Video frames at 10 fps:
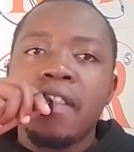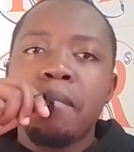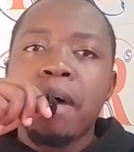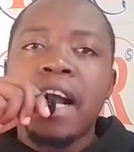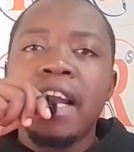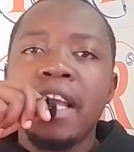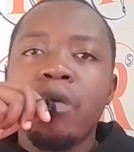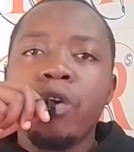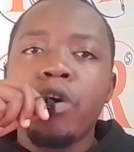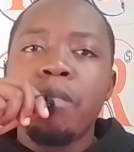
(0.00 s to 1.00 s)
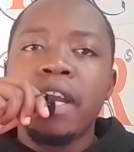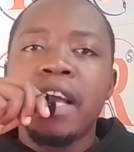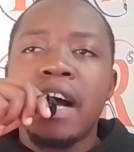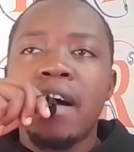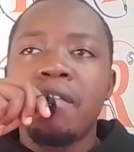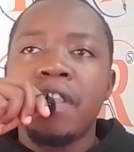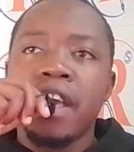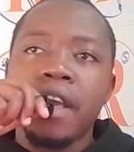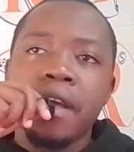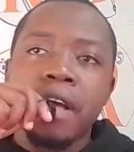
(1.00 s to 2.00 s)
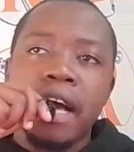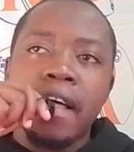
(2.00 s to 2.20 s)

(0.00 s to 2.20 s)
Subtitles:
The backlink, we normally have the